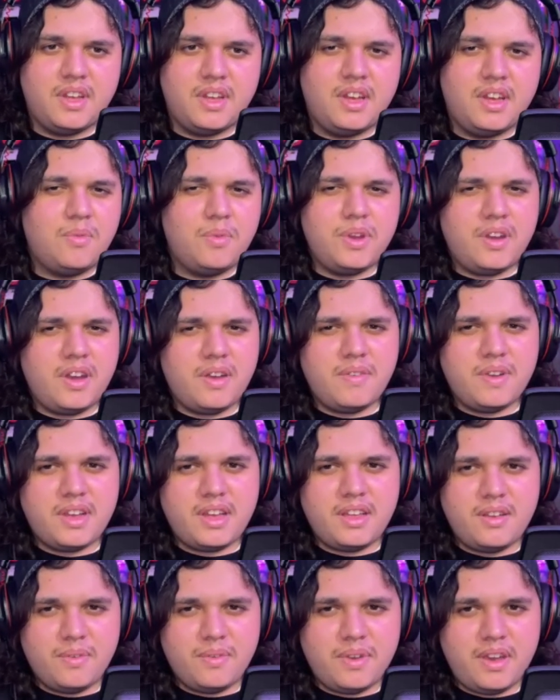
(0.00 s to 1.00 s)
Were you ever cool,
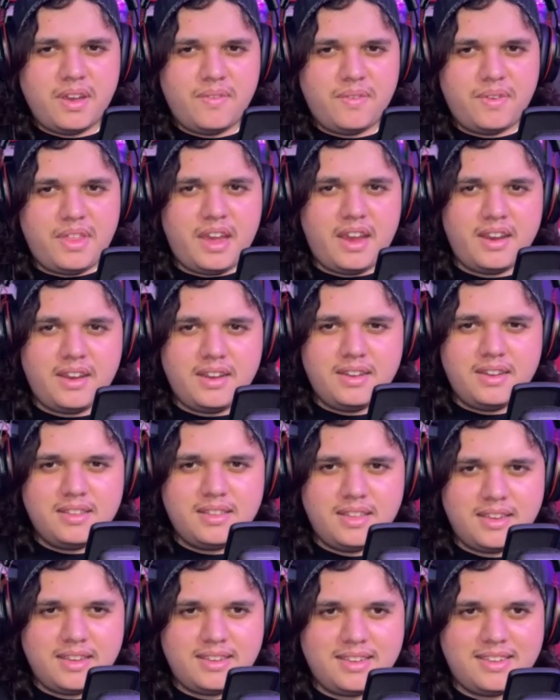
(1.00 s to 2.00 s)
cool. were you ever there?
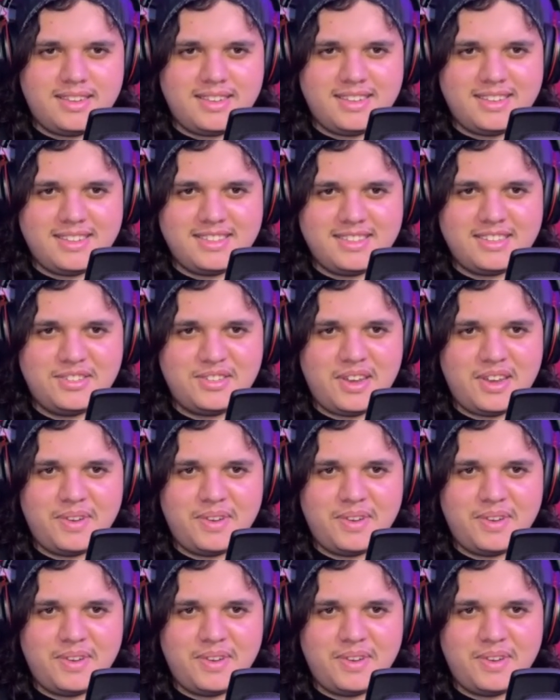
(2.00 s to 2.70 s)
Like, did you ever?